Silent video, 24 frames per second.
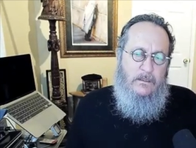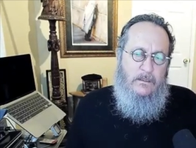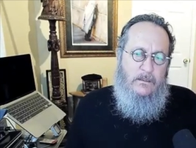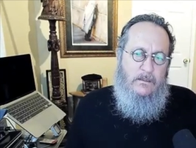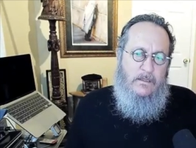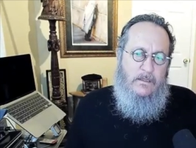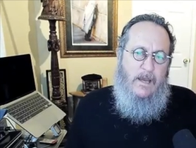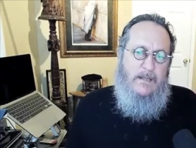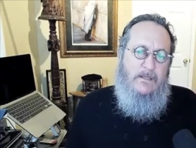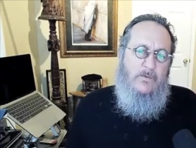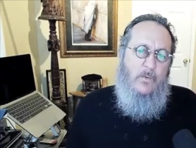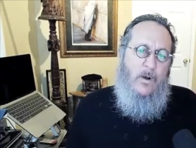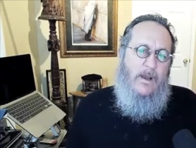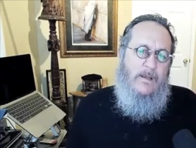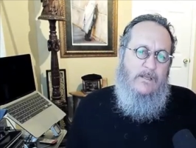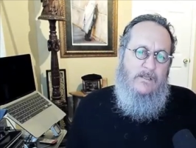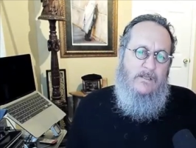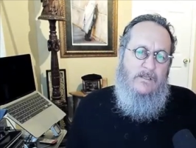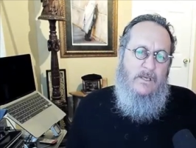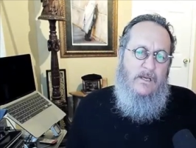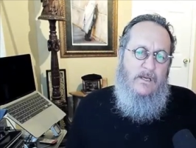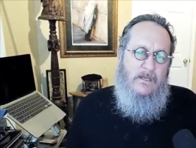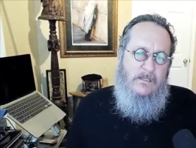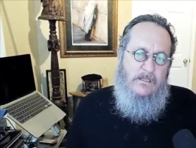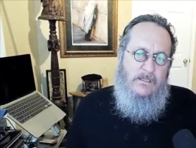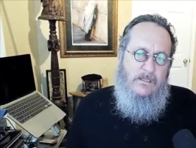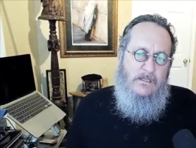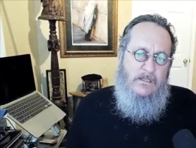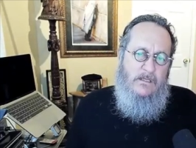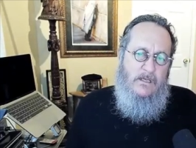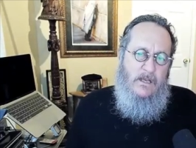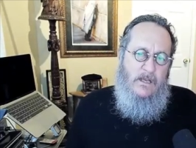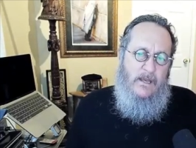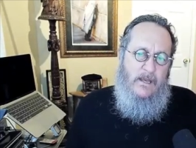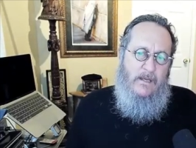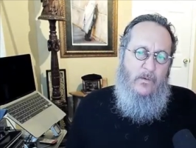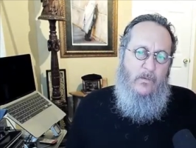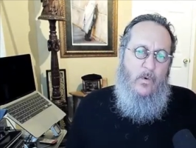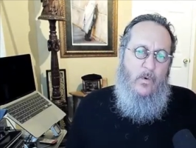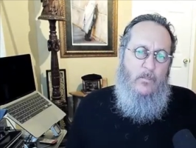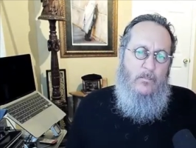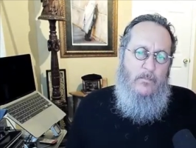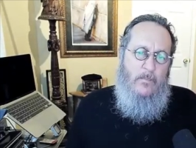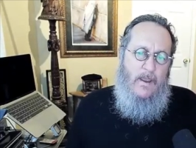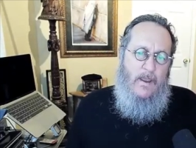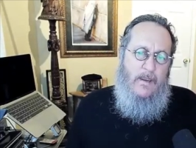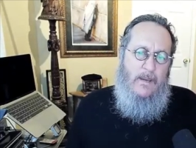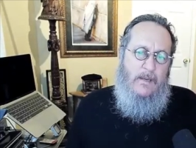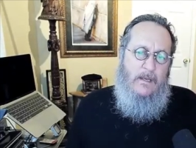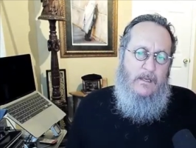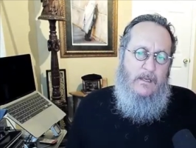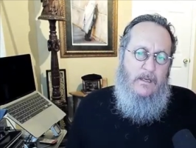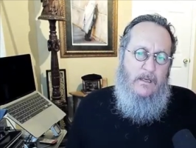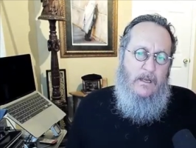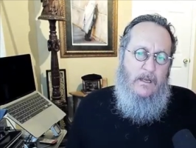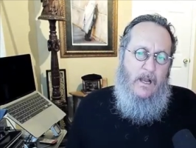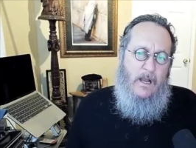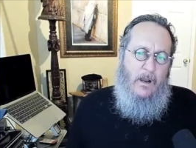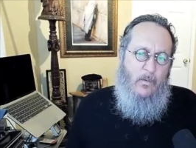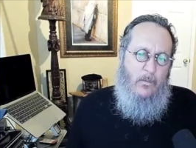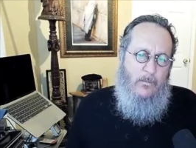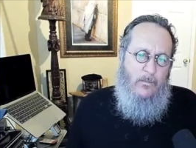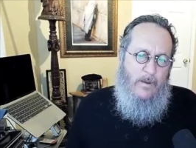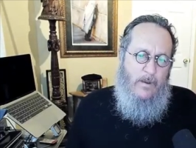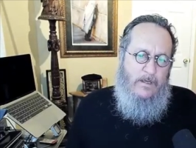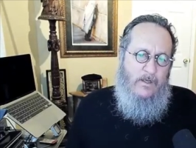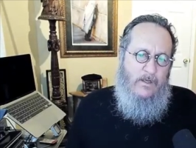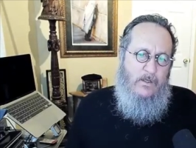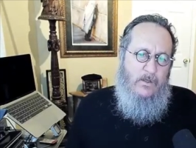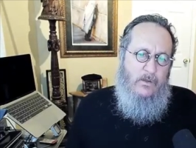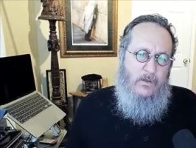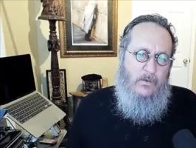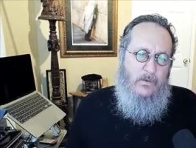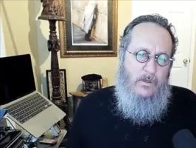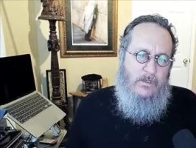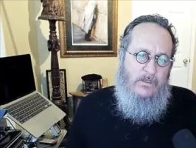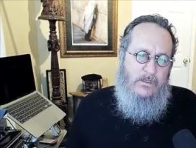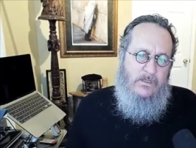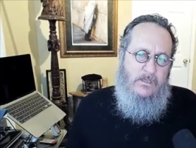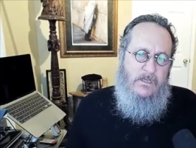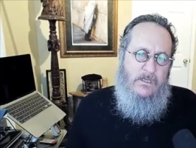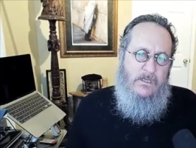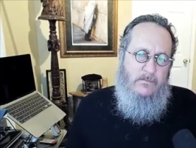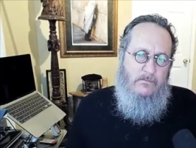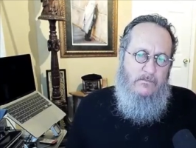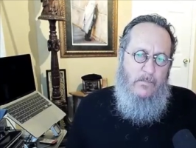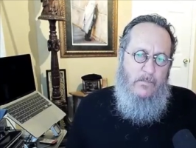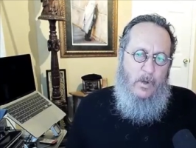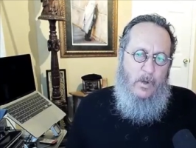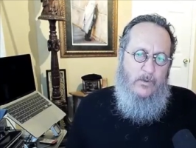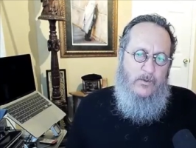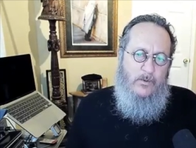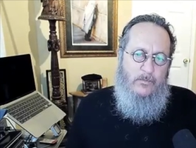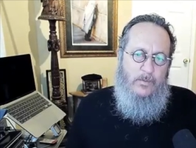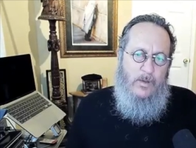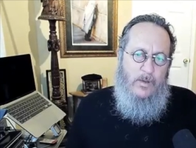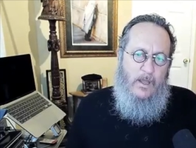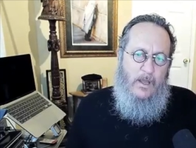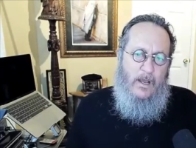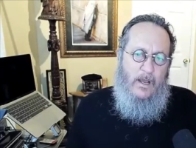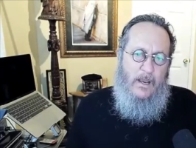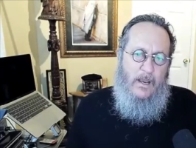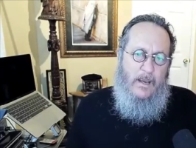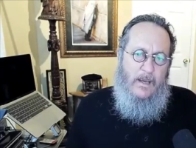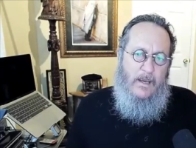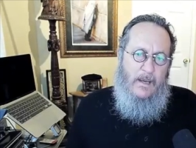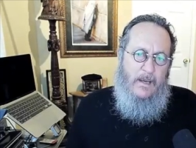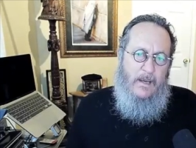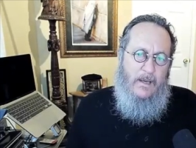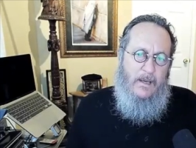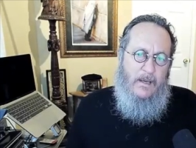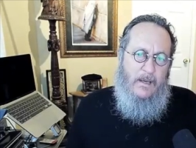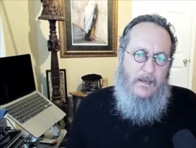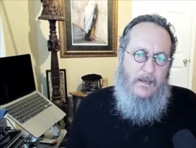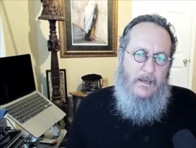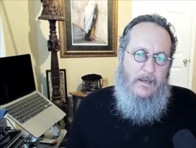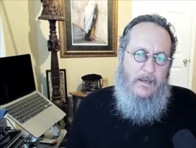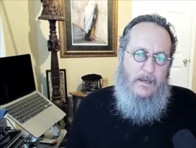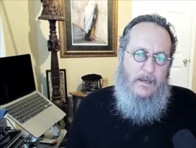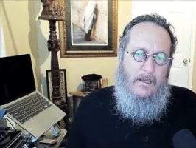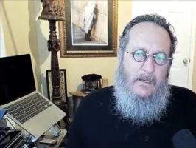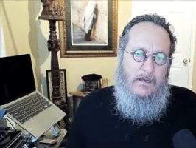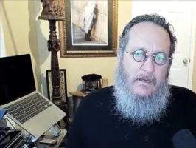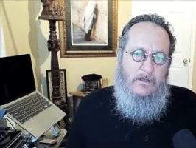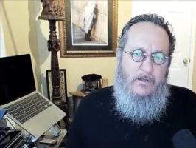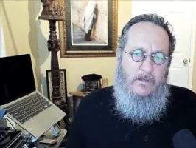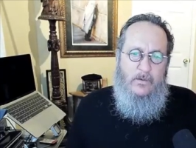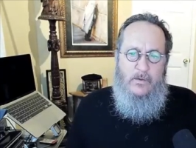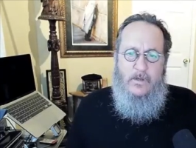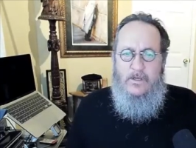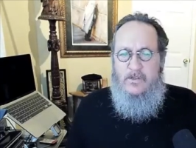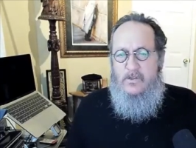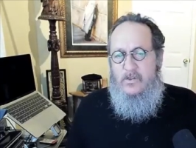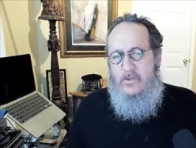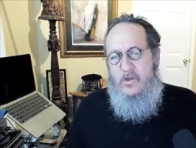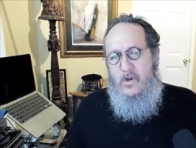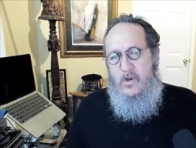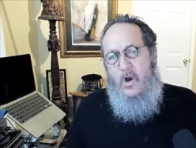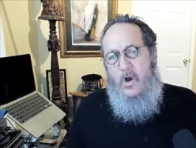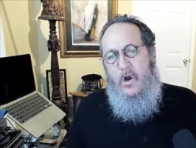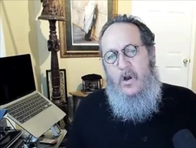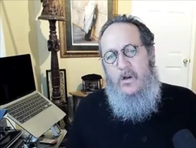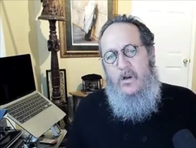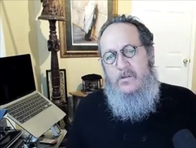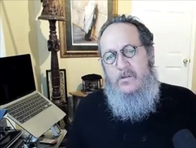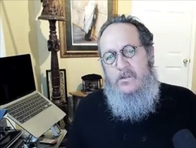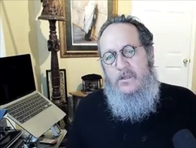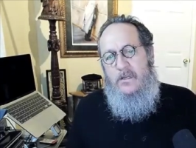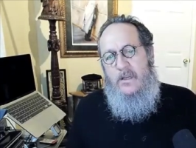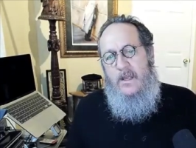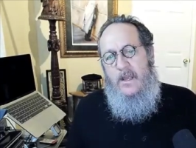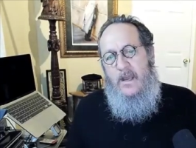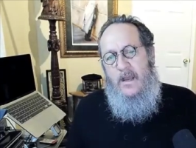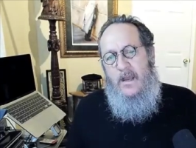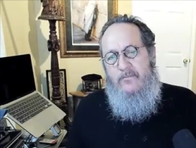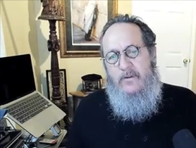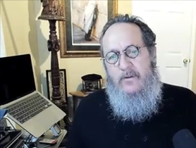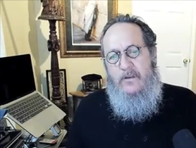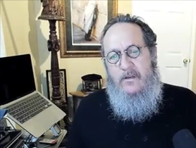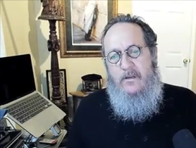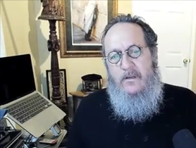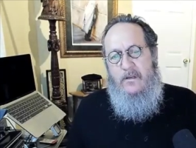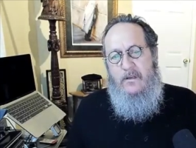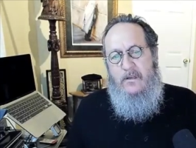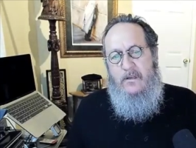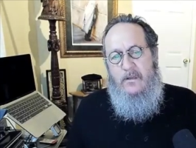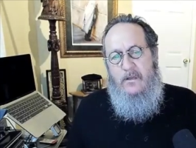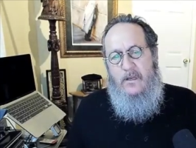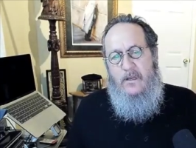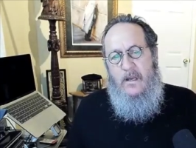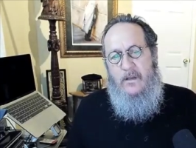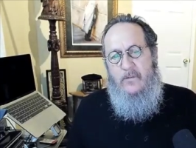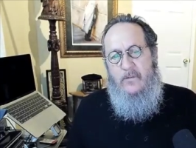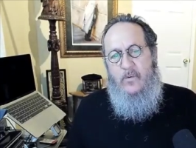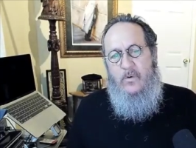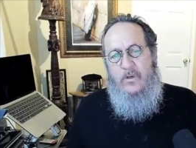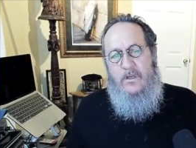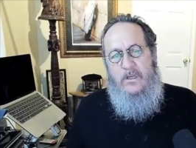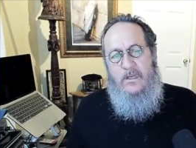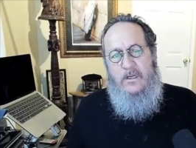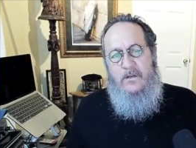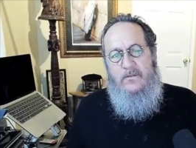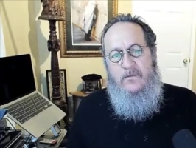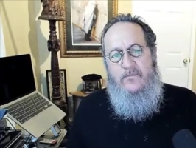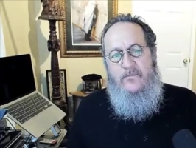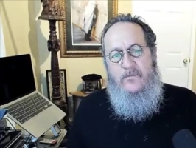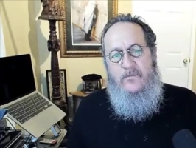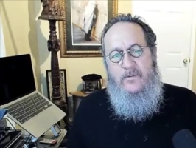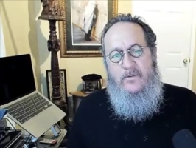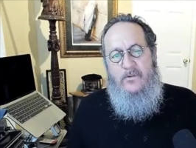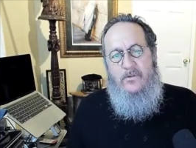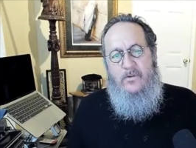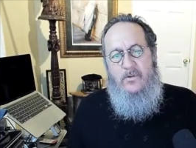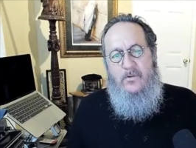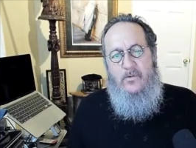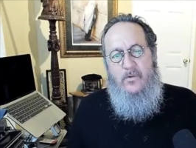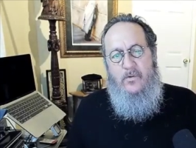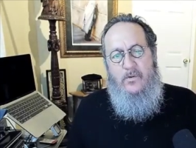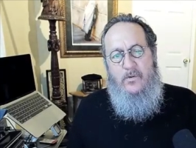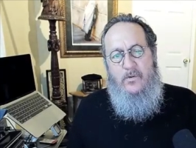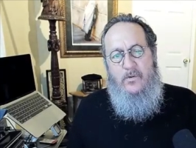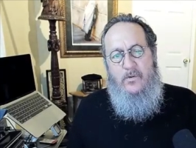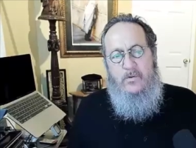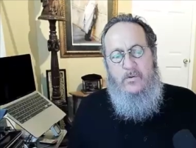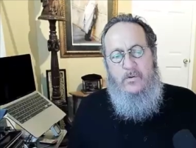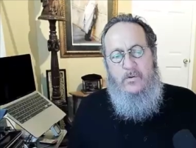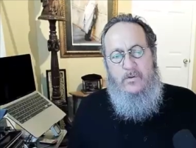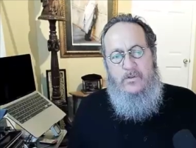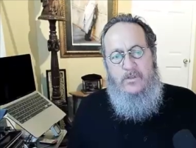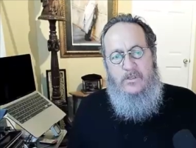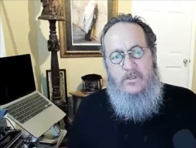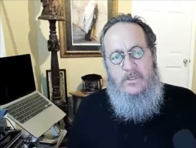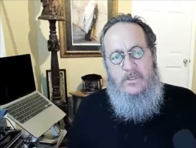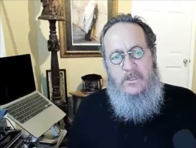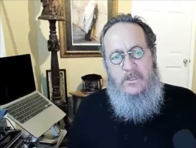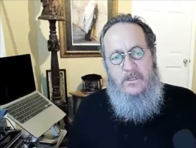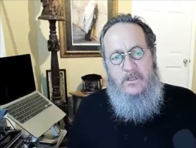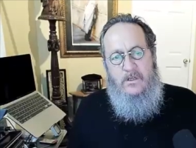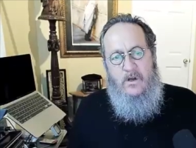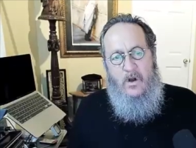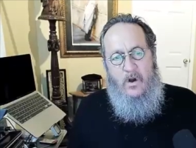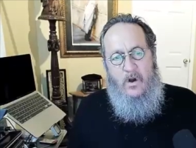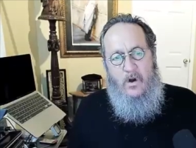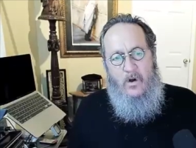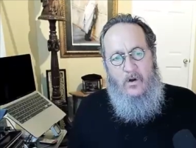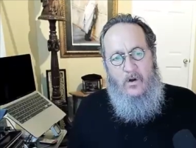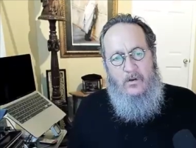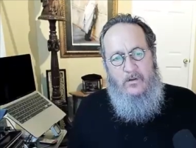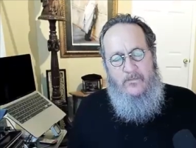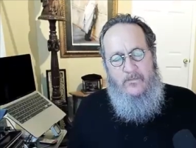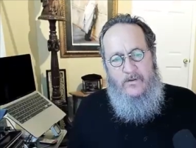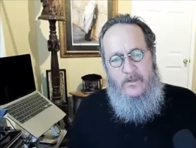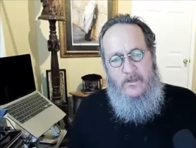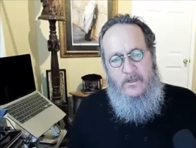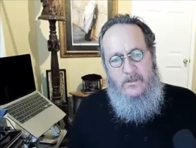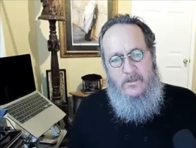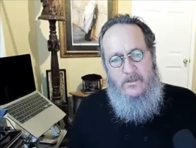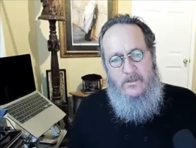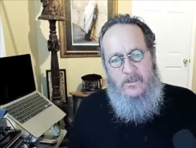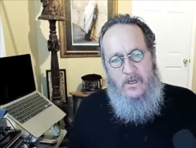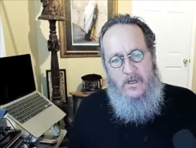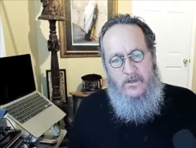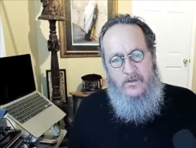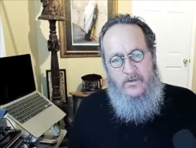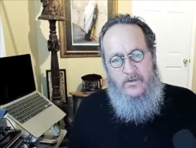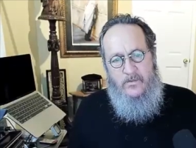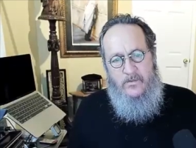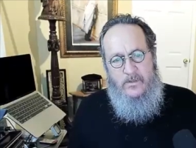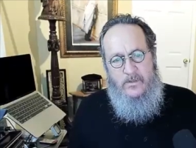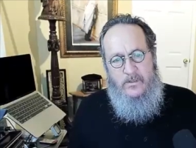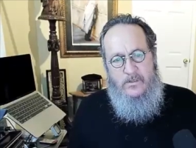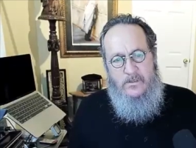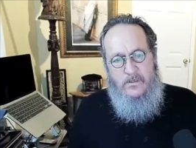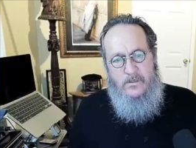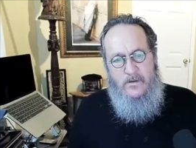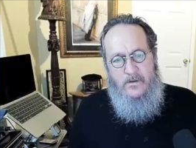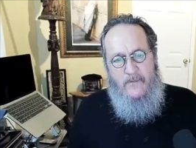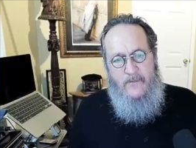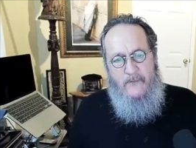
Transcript: That's why it says, and it will make, I will make you a seed and multiply you as stars in heaven and will give to your seed all of these countries.